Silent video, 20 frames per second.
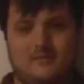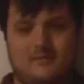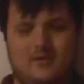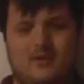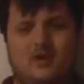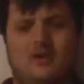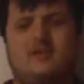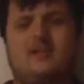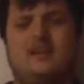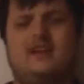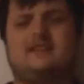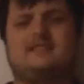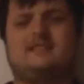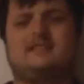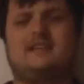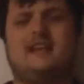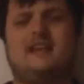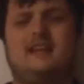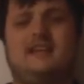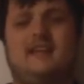But as
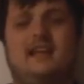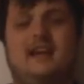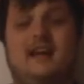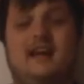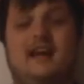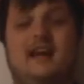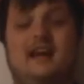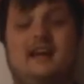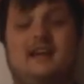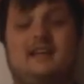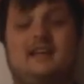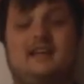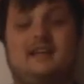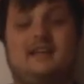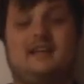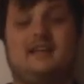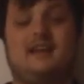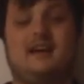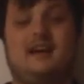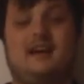an
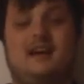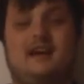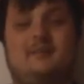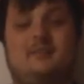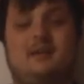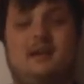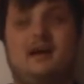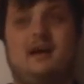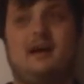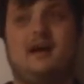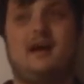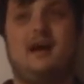attacking type,